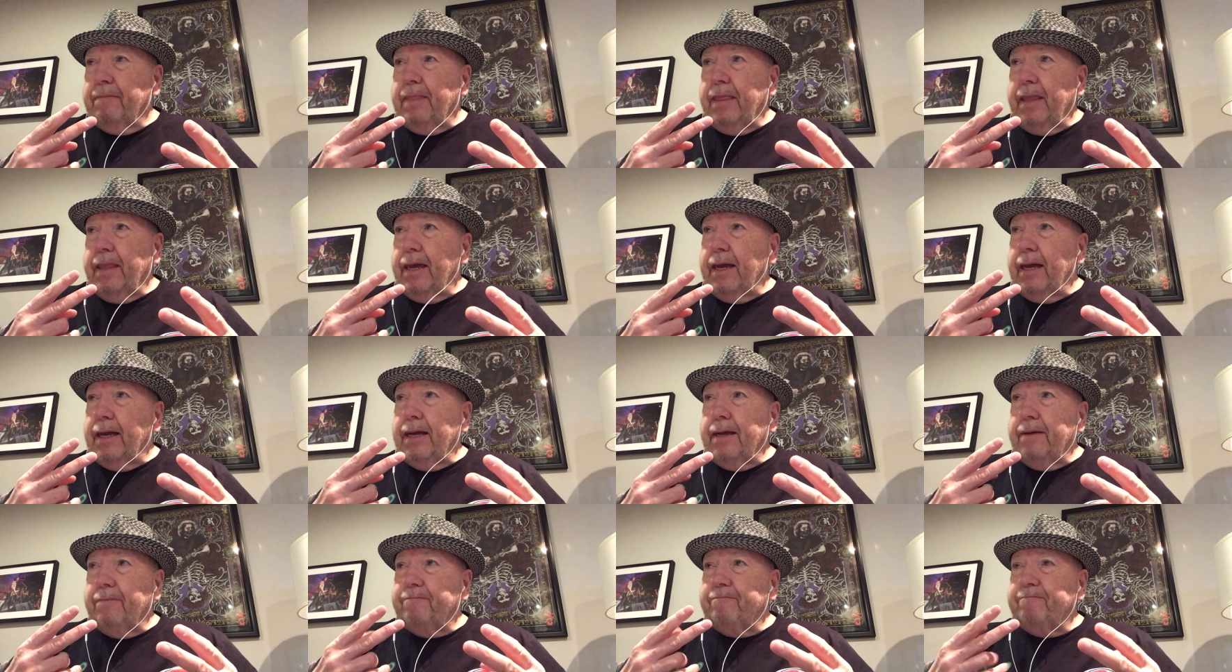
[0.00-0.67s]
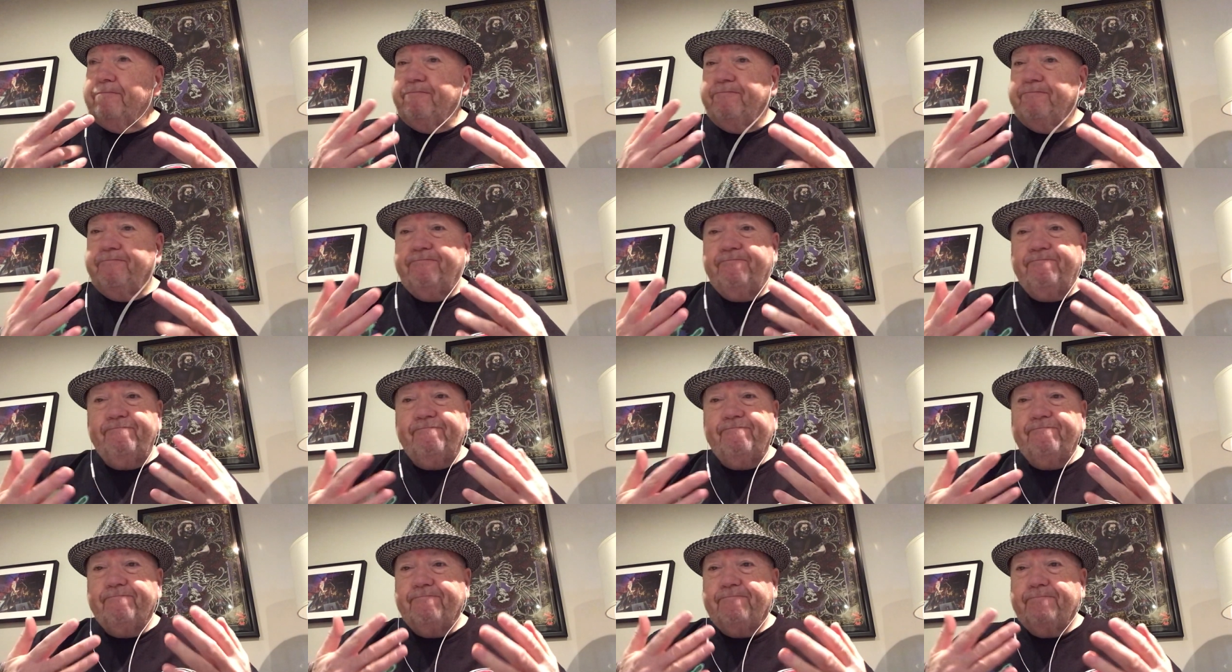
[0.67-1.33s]
um,
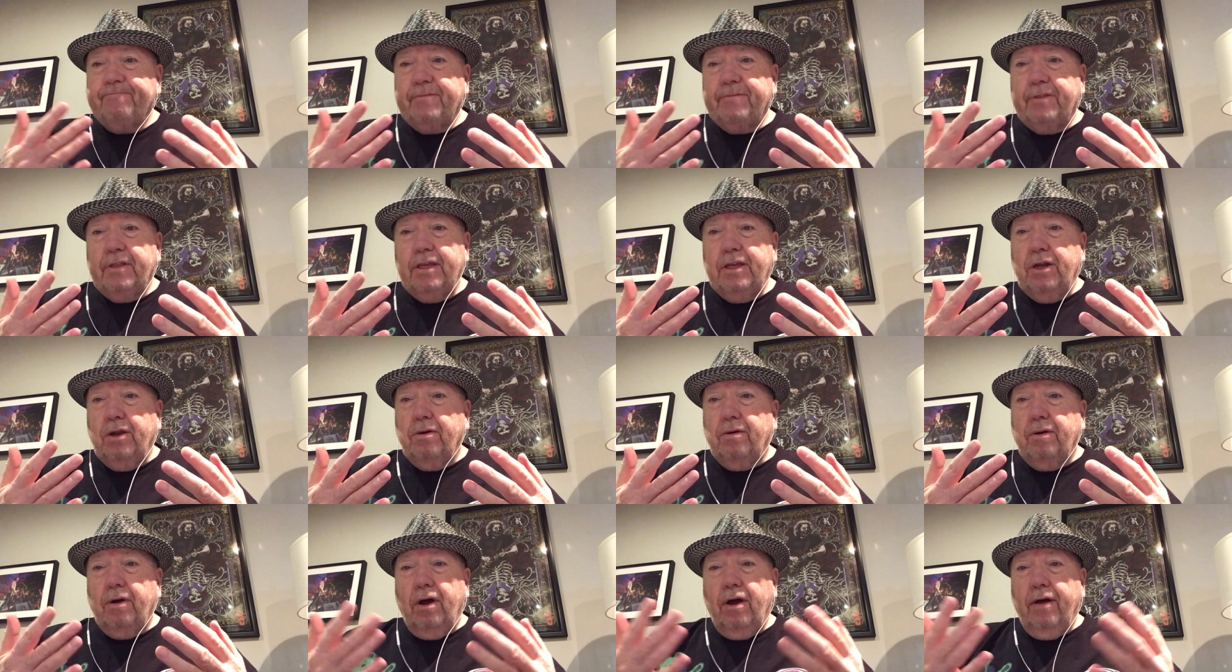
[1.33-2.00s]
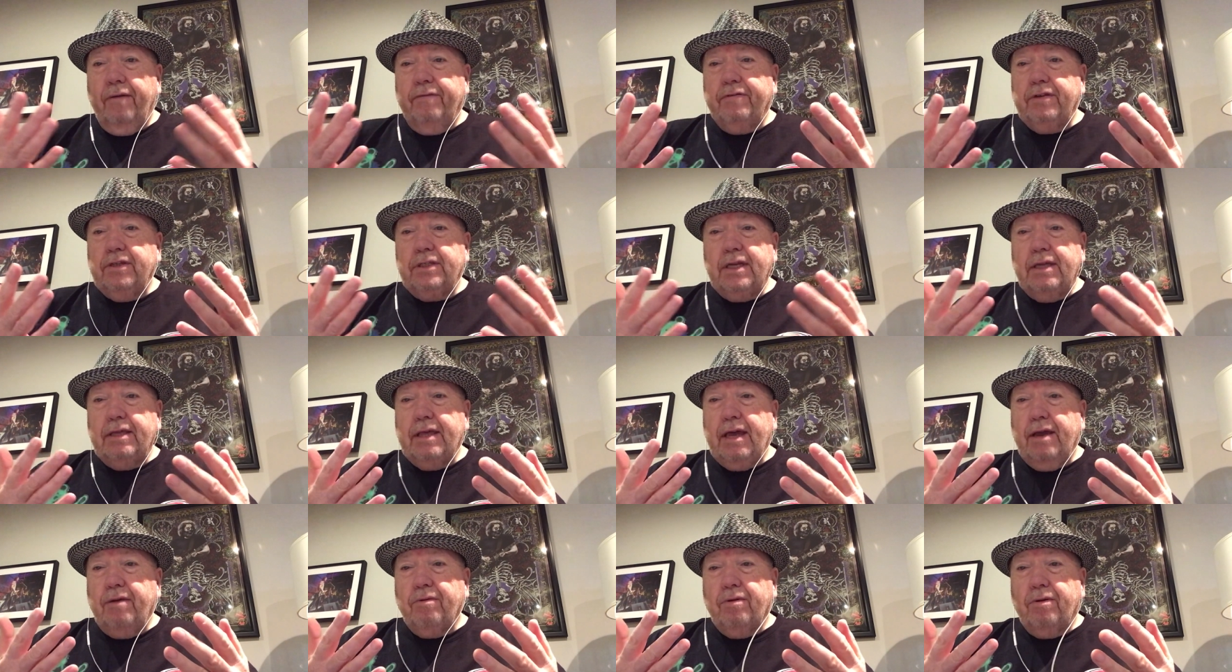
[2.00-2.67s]
you know, obviously
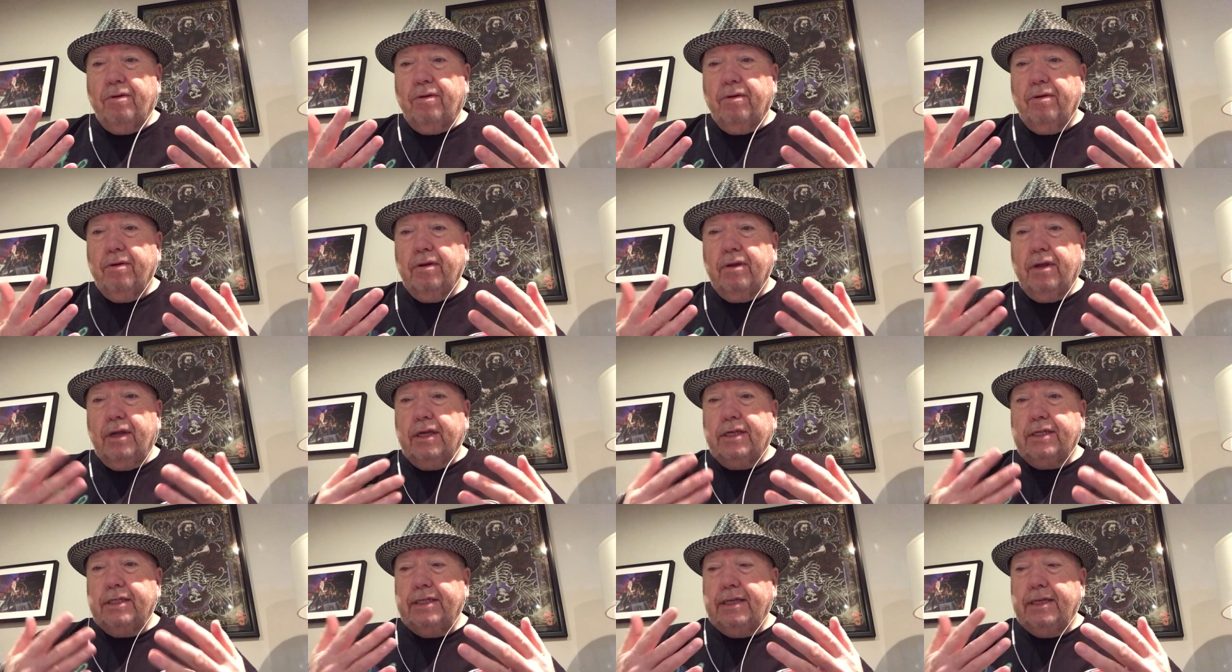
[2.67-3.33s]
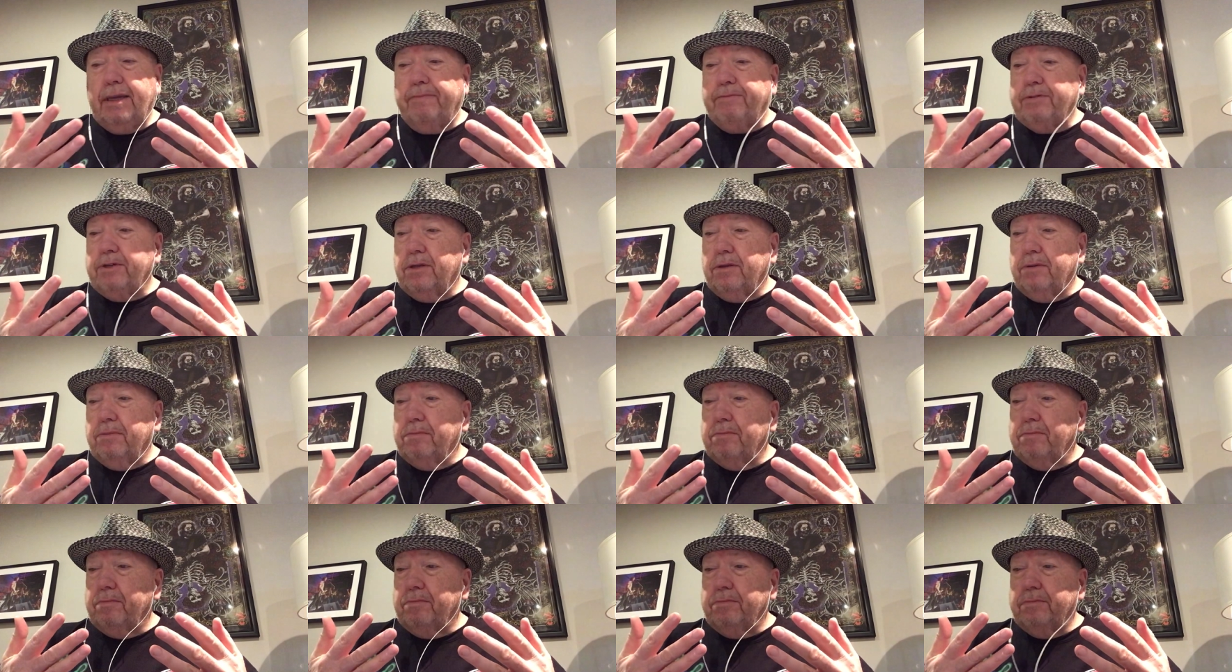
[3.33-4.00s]
they were
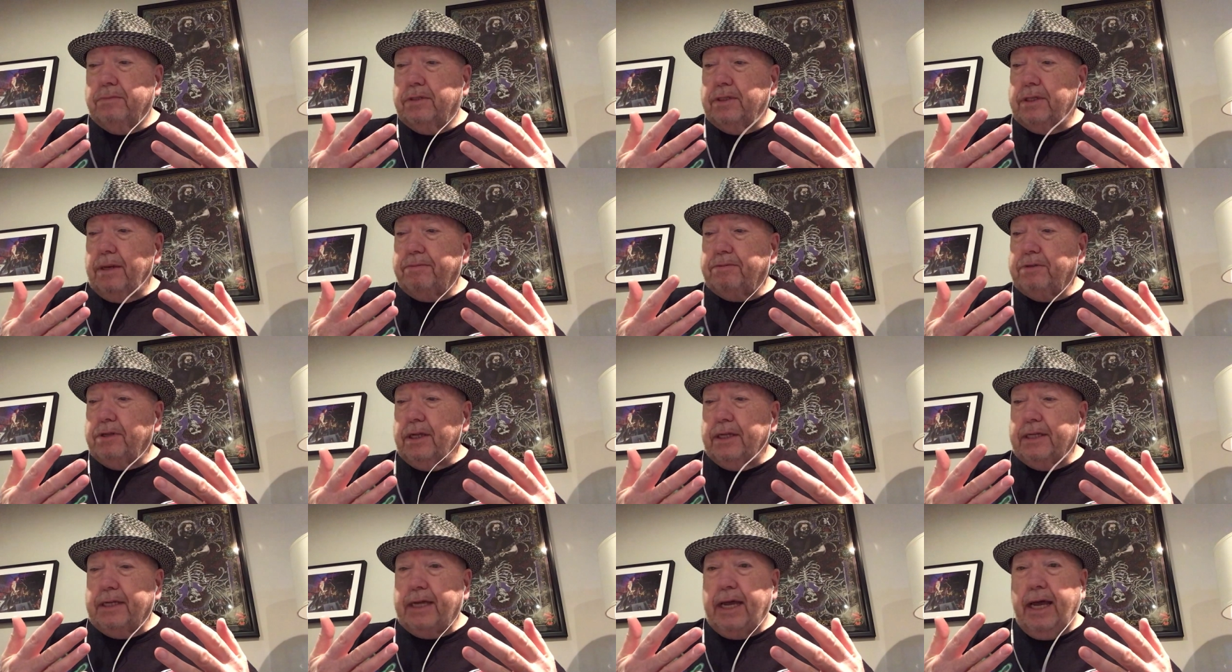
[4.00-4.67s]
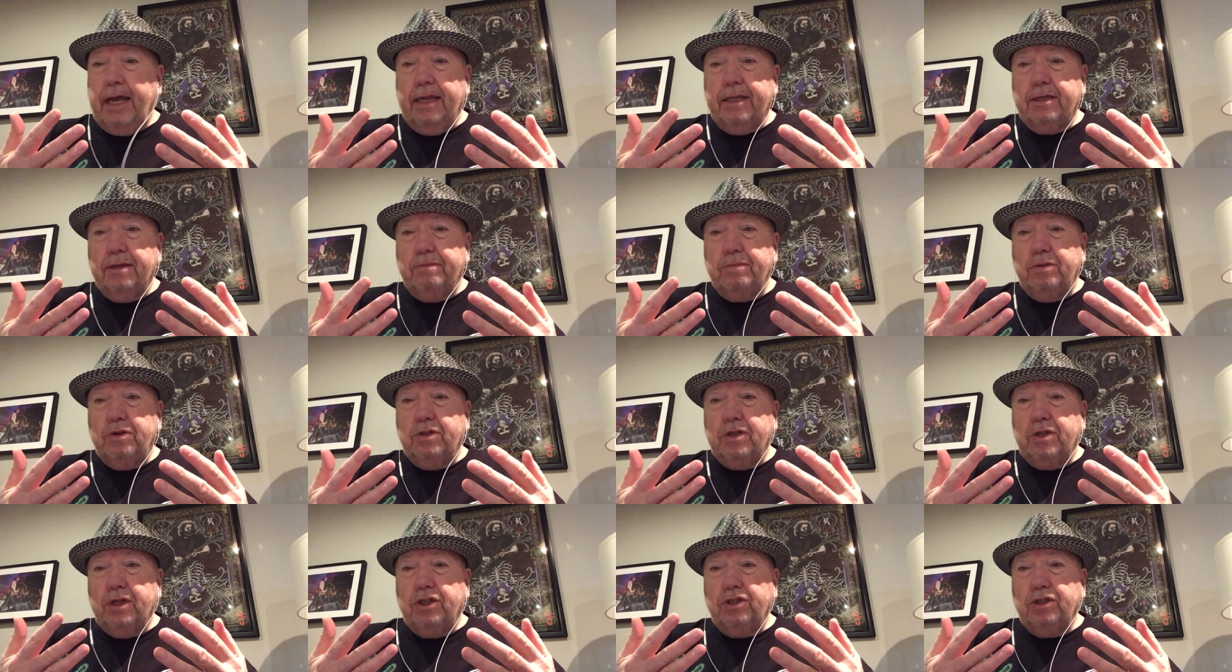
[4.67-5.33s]
exceptional, exceptionally talented
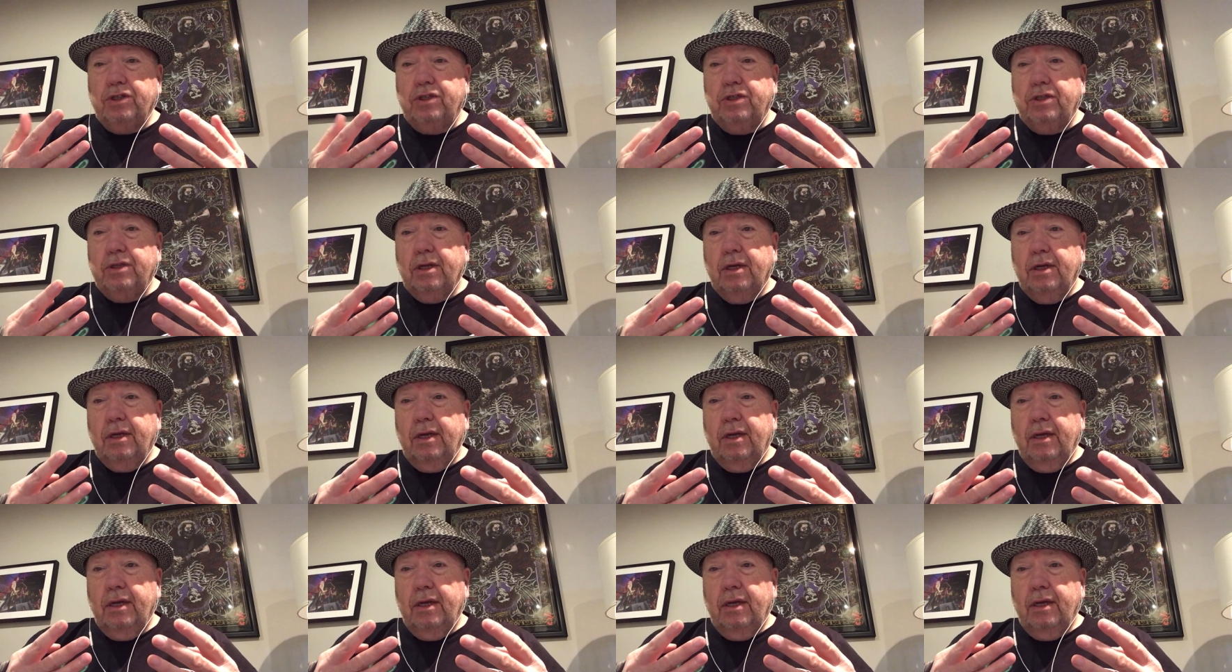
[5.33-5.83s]
musicians,